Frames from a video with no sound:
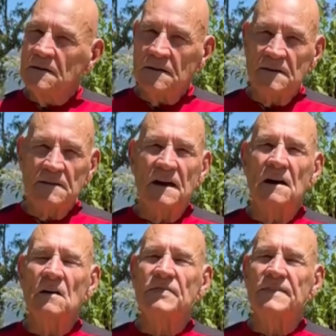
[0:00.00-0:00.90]
the
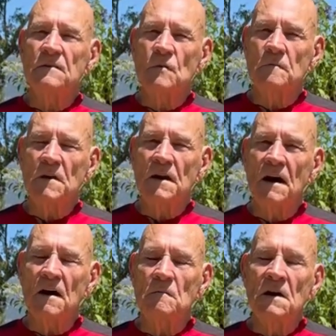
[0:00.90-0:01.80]
healthier we
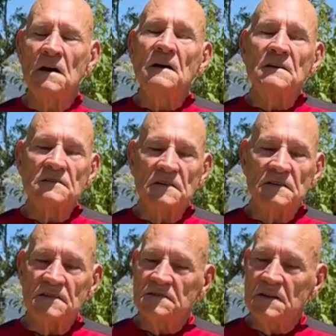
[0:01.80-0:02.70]
become. So
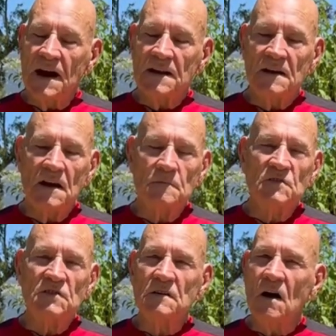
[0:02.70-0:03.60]
this is Nottingham
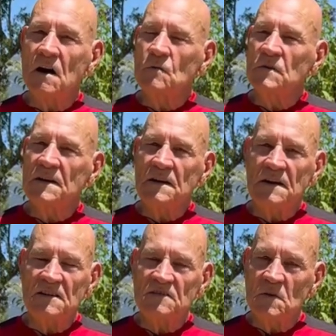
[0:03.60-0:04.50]
Qigong, where the
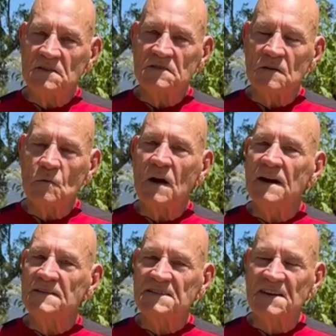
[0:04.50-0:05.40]
East meets the
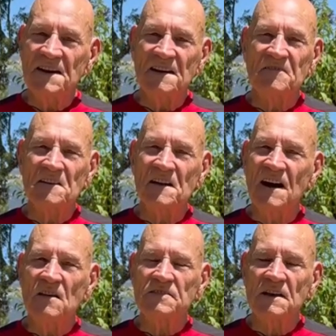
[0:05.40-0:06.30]
West for
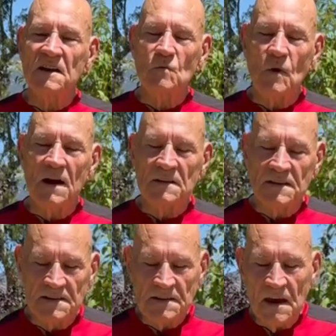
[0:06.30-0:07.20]
health and
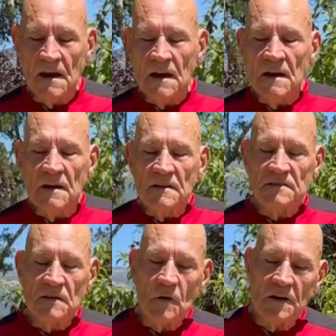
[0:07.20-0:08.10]
wellness.
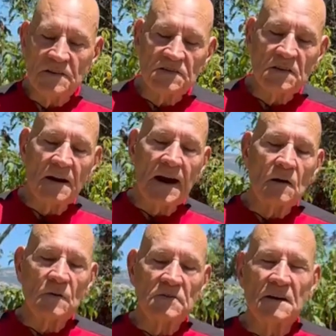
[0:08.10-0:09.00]
So we're going to start
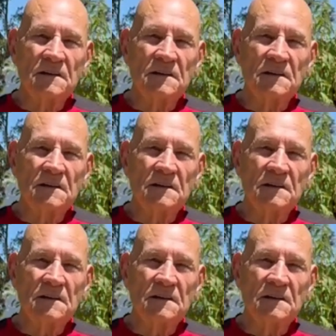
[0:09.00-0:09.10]
out with